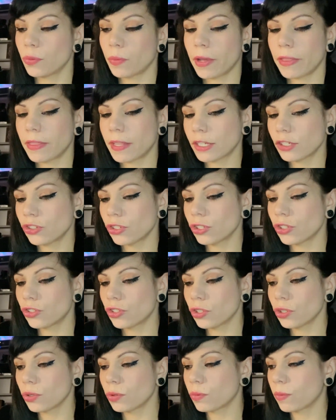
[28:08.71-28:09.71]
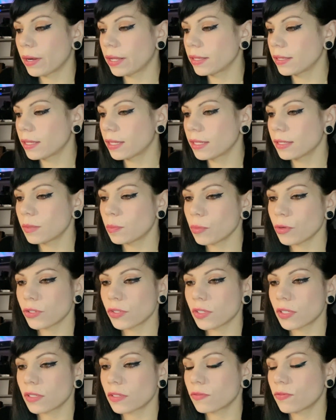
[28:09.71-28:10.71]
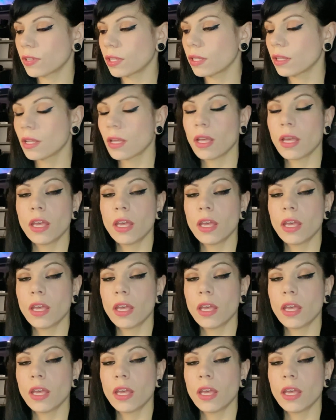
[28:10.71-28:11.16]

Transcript: what they should do, what this person's feeling,